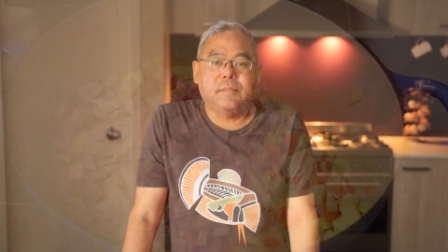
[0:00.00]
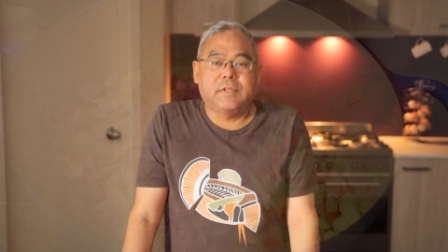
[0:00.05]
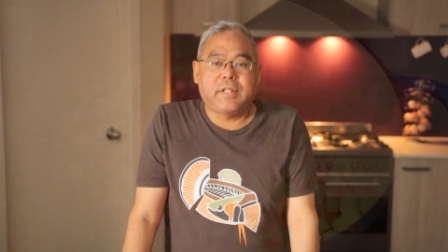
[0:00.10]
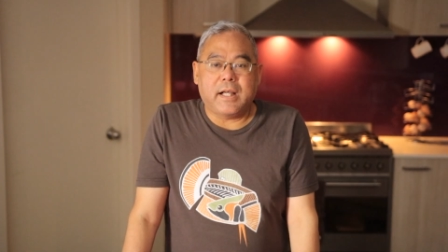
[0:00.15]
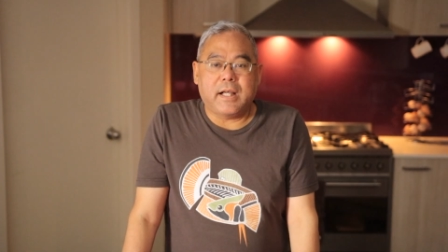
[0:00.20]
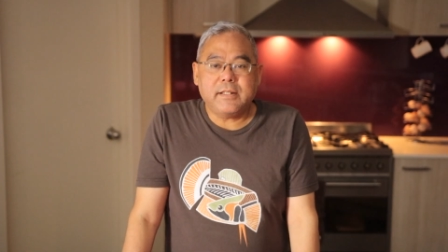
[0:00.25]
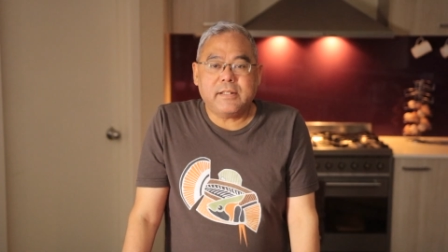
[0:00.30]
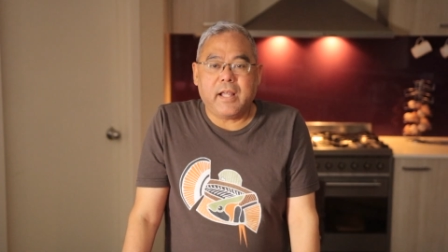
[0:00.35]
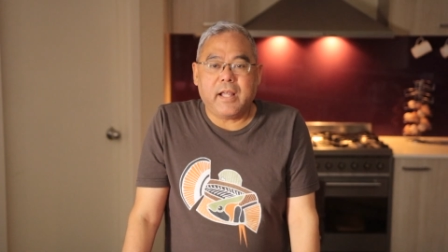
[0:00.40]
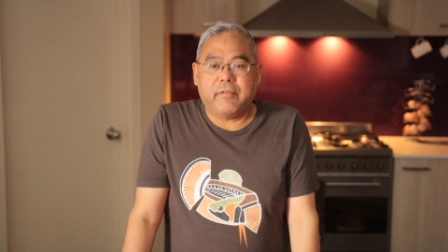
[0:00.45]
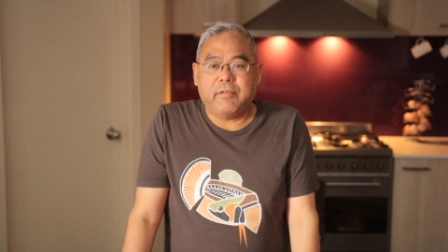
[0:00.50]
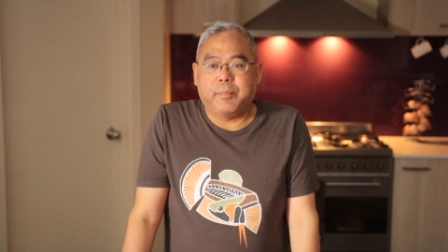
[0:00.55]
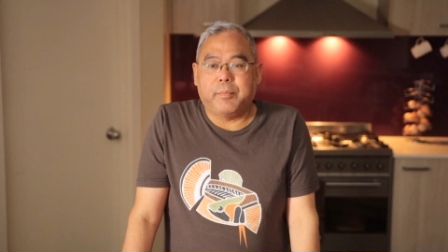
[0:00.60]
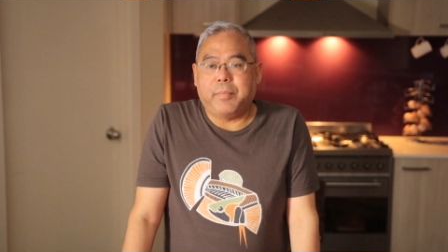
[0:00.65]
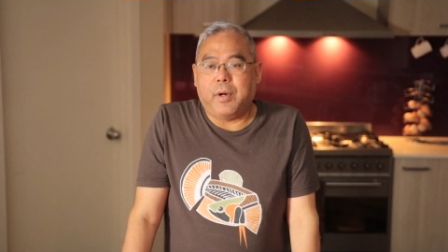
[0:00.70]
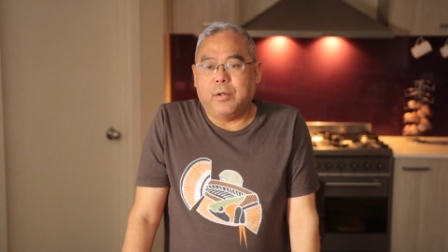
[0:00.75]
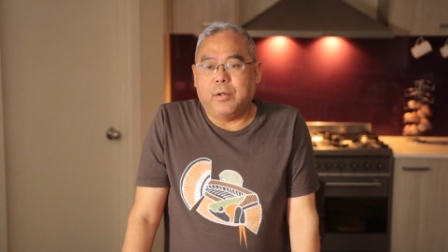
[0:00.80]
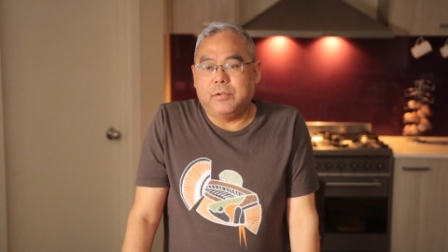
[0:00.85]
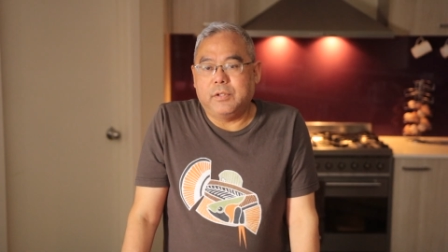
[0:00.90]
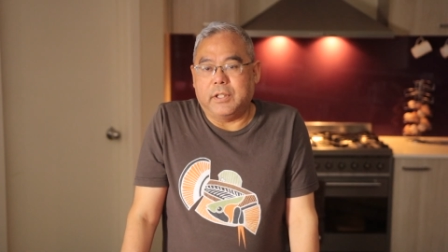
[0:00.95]
does have a
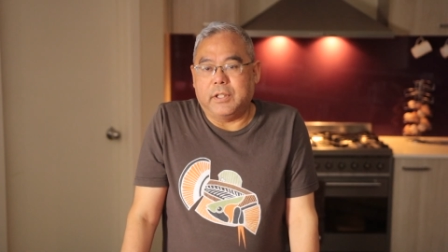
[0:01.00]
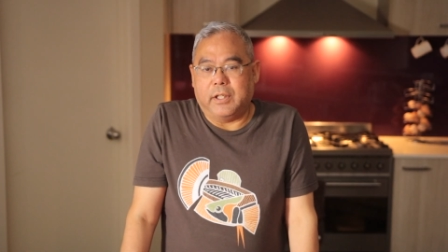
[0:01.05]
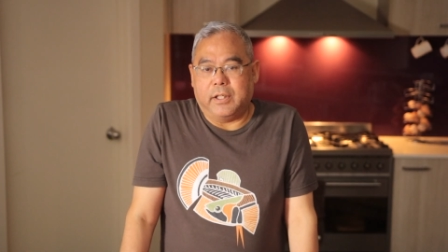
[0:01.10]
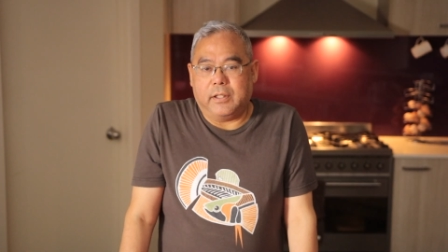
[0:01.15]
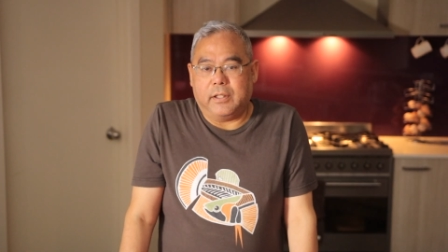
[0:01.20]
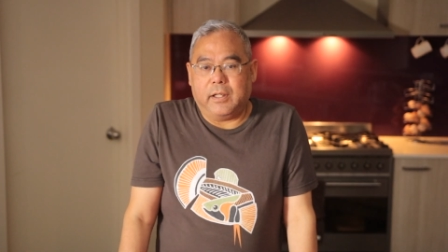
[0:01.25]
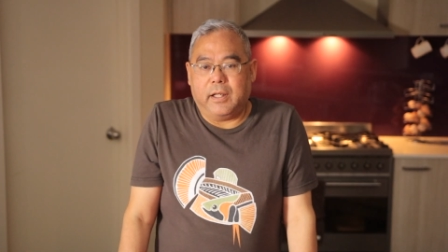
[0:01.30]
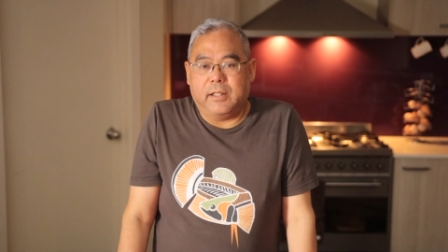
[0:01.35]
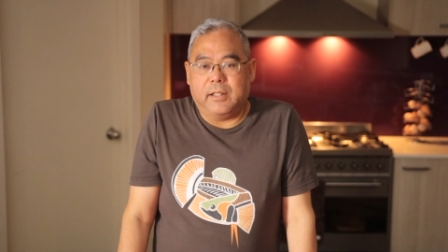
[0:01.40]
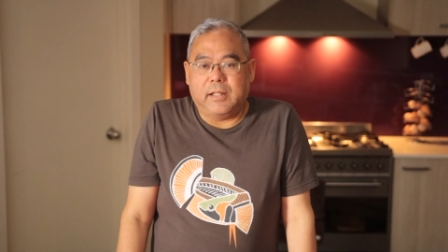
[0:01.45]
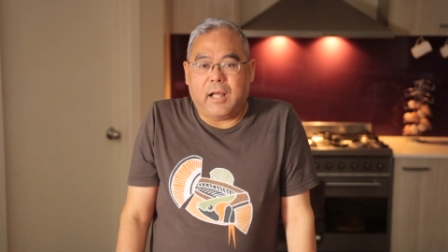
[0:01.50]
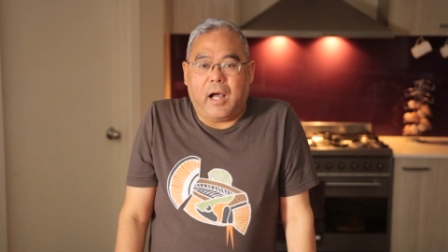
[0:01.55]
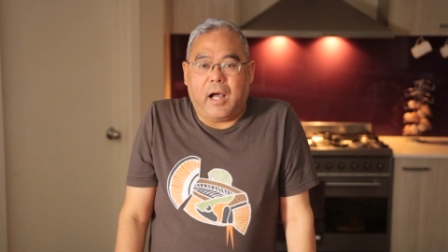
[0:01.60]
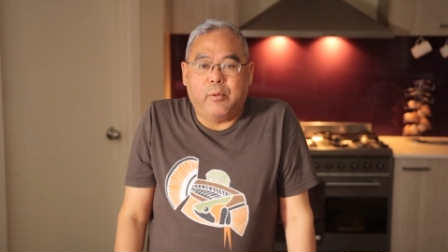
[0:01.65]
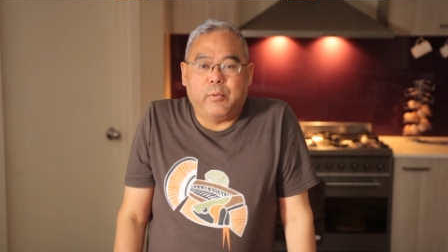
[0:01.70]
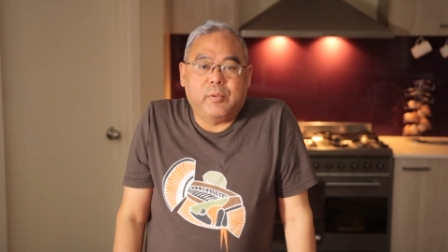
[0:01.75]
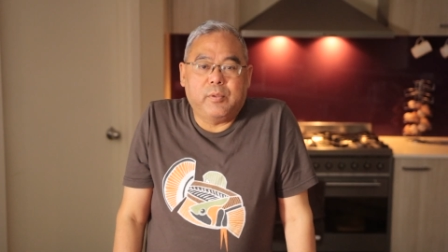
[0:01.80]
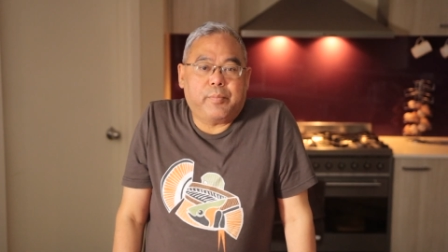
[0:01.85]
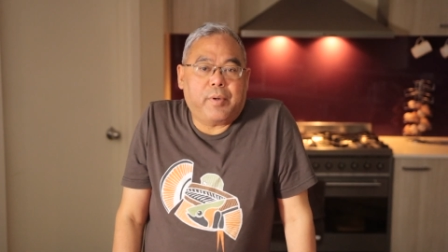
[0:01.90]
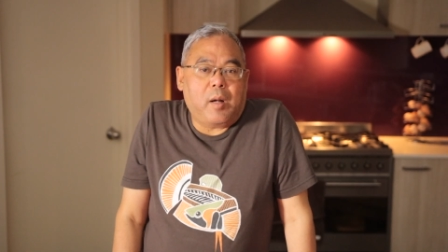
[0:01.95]
bone in it, and
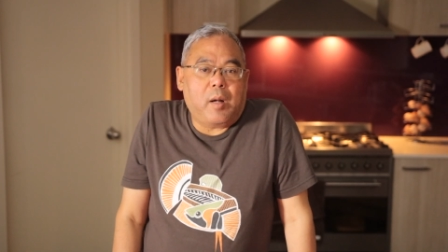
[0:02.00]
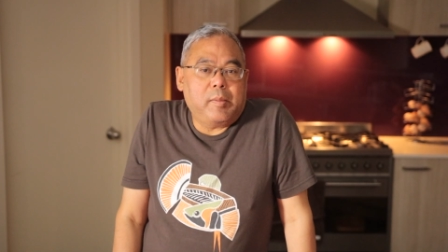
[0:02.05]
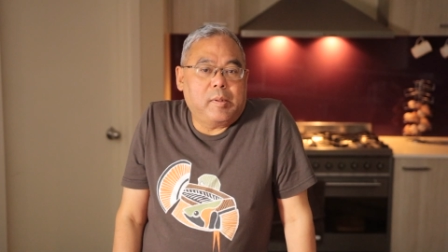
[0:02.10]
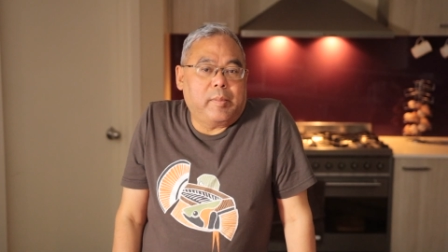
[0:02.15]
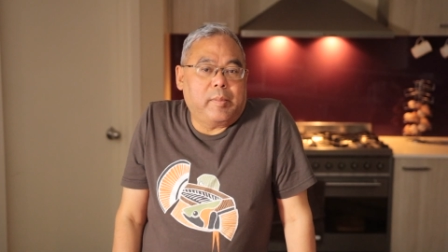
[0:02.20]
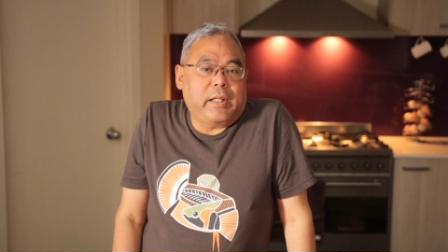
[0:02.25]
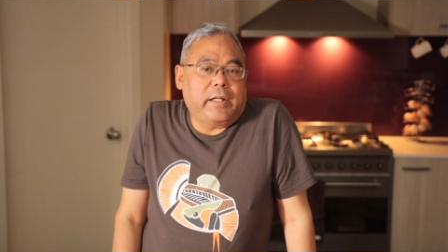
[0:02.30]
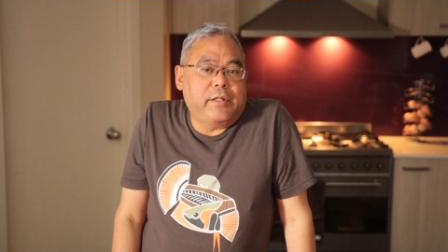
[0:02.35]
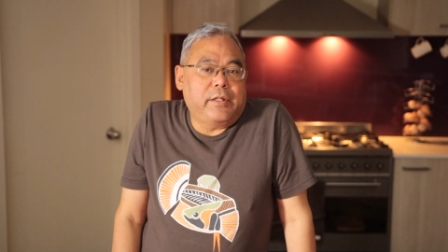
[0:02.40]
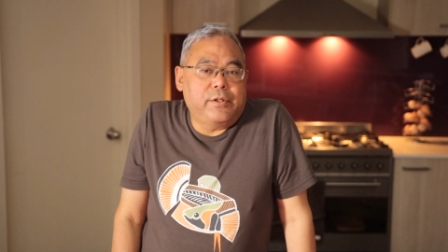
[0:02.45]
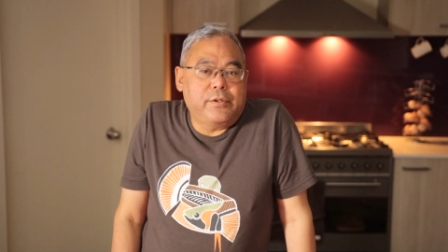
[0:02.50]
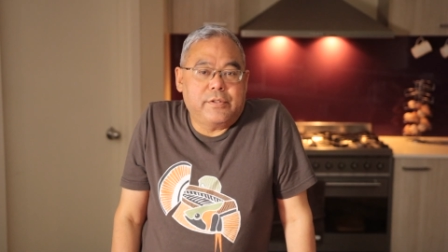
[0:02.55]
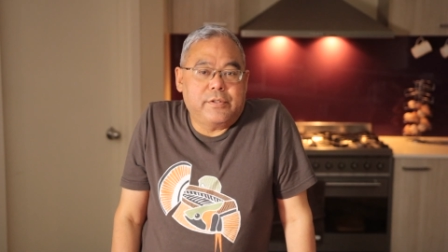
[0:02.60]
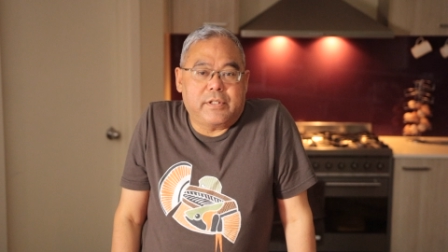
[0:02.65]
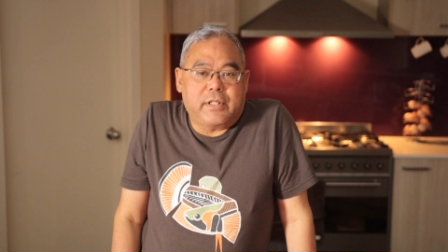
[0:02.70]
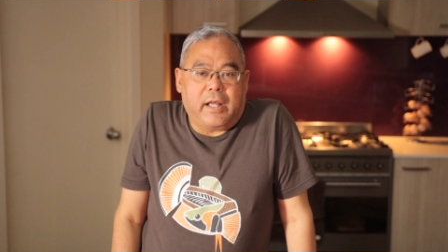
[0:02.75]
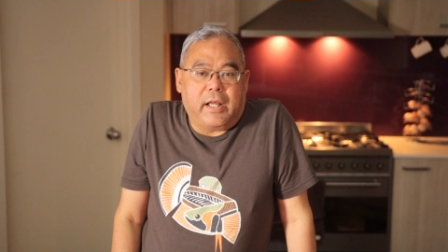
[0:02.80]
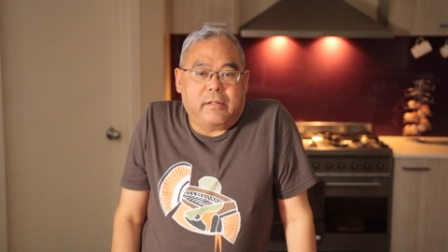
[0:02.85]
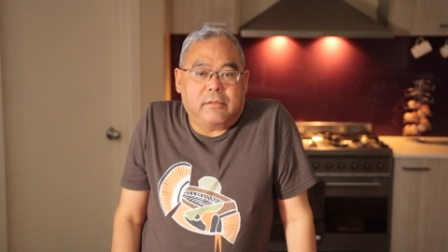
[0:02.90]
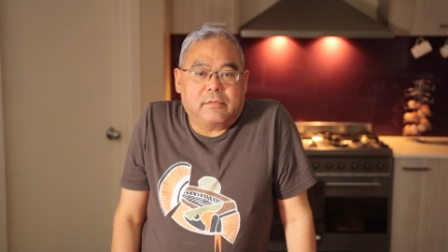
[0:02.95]
I will probably
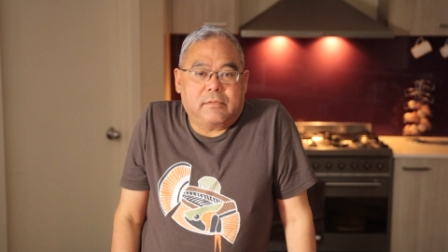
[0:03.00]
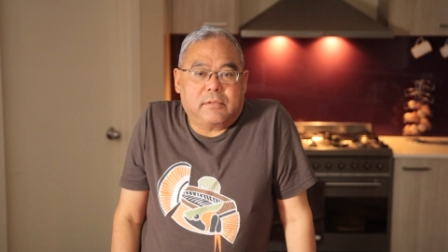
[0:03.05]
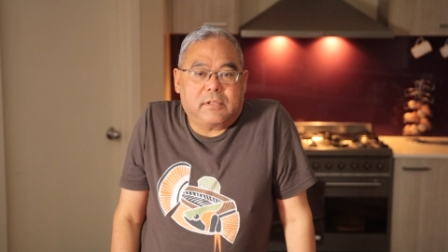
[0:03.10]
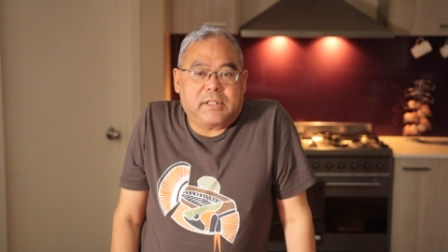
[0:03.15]
use that